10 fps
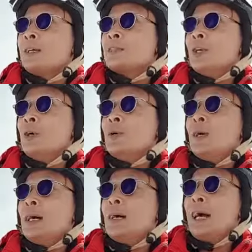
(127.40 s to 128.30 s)
So
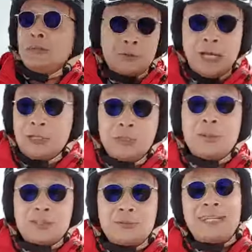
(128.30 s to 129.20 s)
I knew it
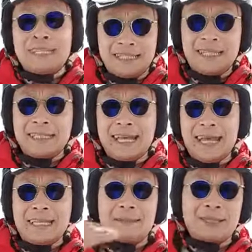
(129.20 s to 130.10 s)
was already
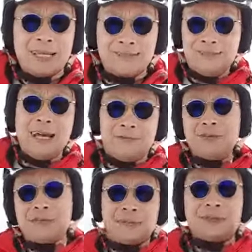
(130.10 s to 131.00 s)
skincare, and I'm saying I've
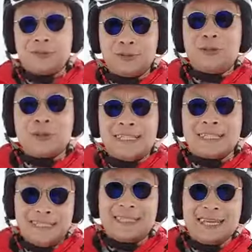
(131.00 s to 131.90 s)
got nothing to do with
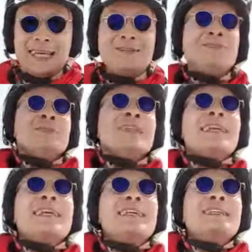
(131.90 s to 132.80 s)
skincare,
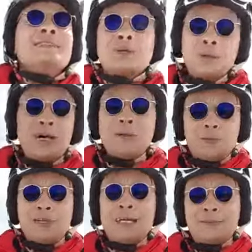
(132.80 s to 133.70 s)
so why
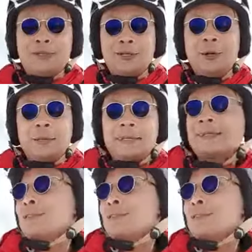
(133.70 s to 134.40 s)
would I be going?